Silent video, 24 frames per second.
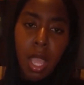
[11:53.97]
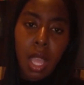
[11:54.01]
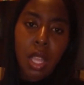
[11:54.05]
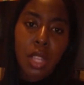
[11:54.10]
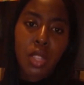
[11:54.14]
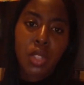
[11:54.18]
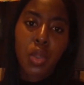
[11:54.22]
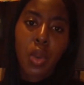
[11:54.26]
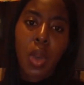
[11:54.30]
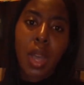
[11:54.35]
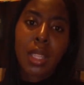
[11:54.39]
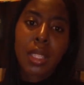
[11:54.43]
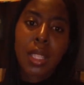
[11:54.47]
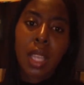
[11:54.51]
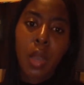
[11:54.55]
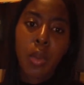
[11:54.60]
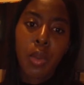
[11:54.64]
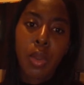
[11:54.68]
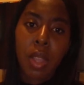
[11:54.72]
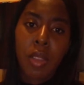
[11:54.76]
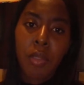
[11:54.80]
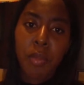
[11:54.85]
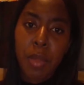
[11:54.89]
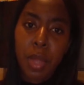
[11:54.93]
So as I would
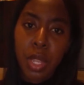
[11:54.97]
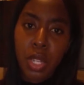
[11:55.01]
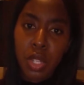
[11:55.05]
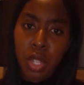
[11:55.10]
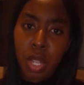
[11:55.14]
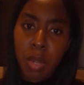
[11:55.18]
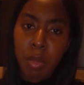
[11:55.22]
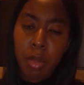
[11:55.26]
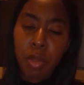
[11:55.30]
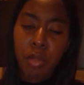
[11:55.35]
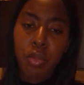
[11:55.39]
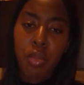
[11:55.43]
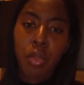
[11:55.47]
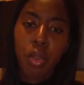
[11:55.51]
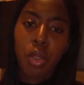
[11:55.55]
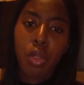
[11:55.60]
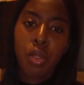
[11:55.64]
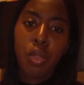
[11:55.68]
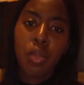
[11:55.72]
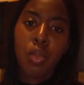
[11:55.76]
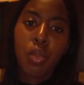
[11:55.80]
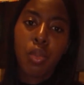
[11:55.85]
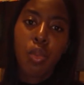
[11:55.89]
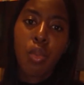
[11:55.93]
have mentioned before,
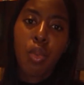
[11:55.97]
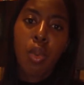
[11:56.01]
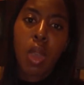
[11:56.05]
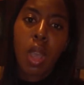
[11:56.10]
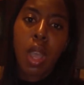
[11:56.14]
you